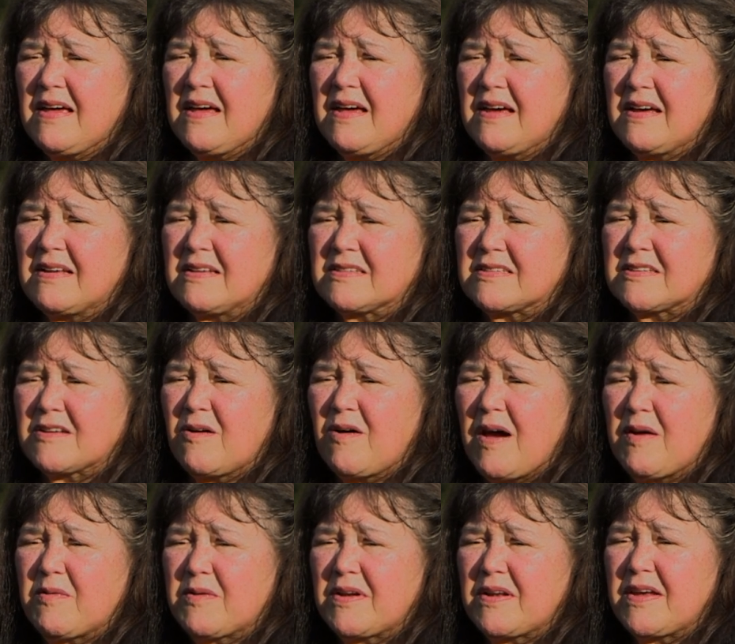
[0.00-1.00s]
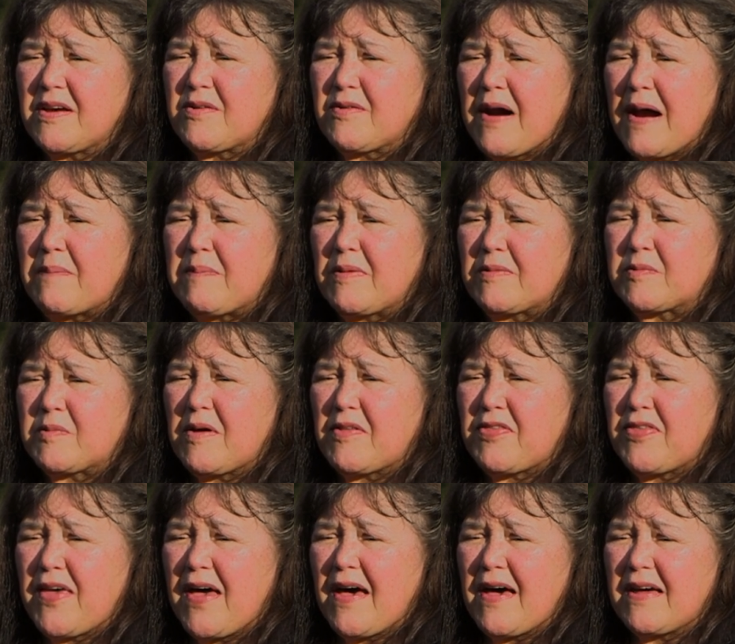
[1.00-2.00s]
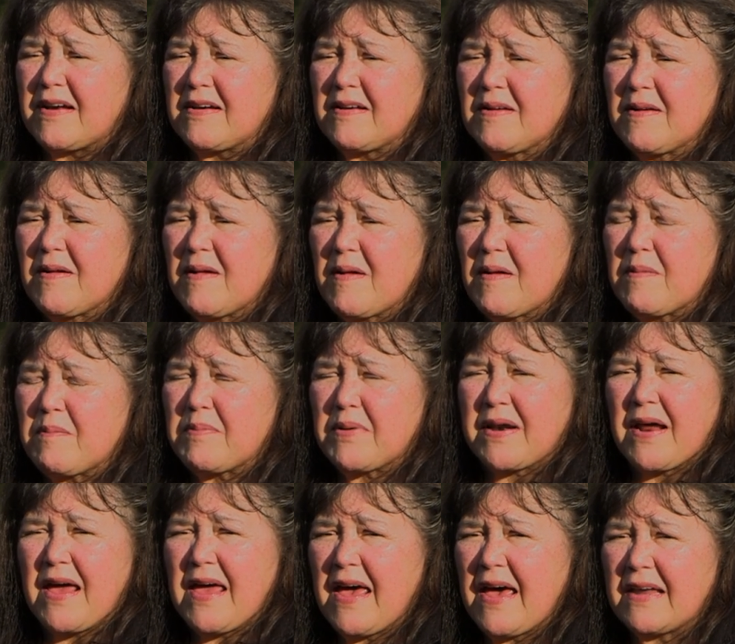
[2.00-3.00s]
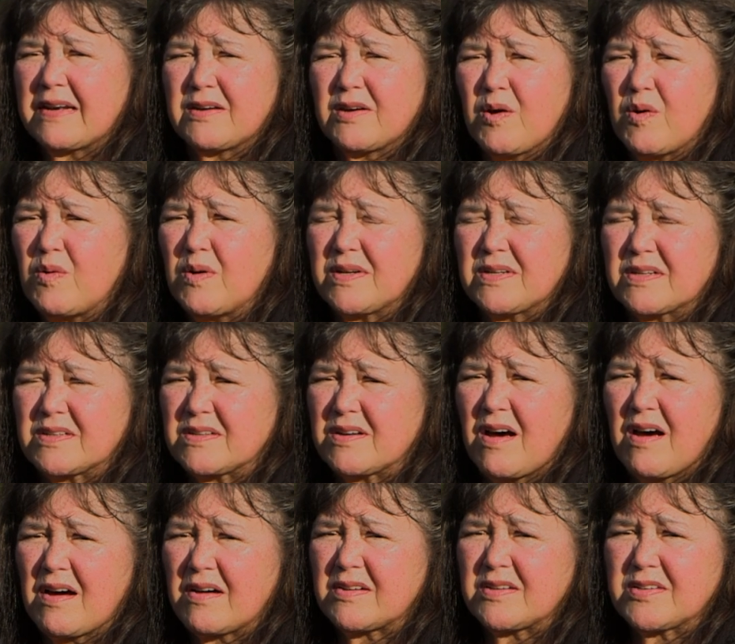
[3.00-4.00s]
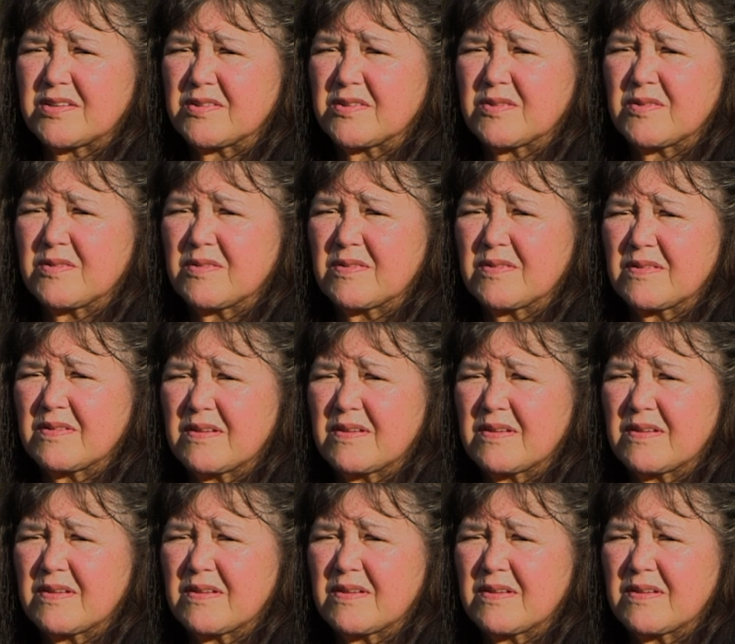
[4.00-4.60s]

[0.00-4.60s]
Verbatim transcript: And so I really grappled with that, but I had no one to talk to.